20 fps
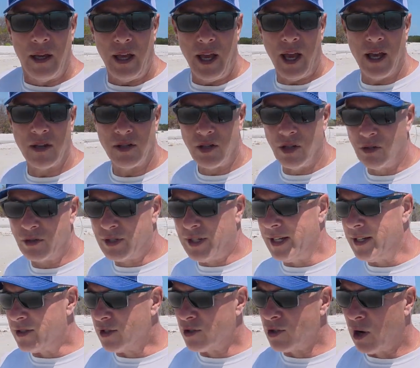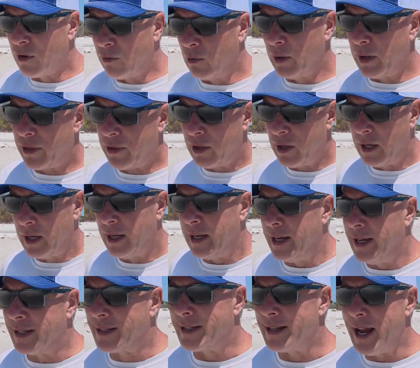yeah, so season's over with.
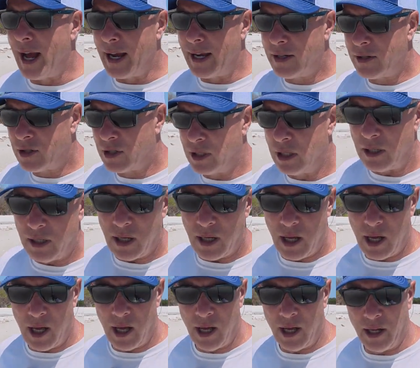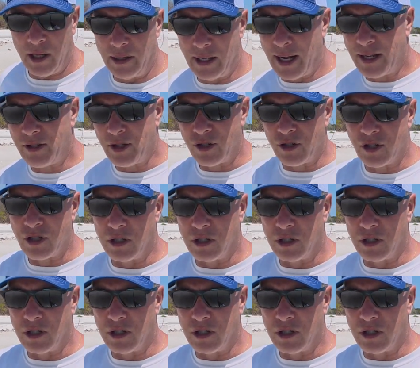It's nice. Nice and